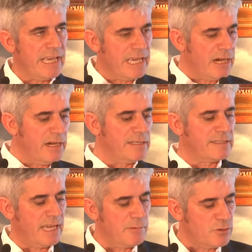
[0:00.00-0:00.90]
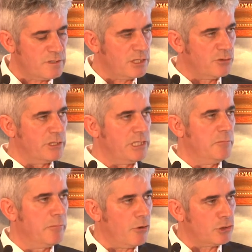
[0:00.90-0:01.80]
A I,
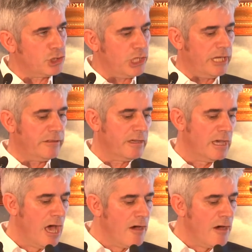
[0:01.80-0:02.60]
cybersecurity, blockchain,